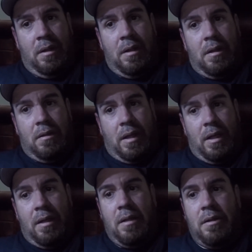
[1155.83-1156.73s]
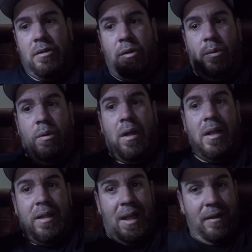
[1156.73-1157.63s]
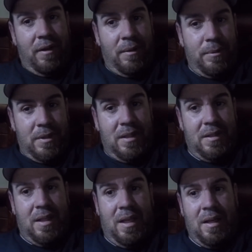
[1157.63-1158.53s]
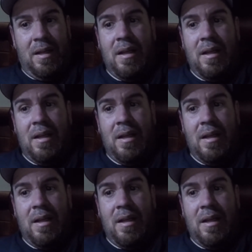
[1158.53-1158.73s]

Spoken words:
Okay, so 95% of this kit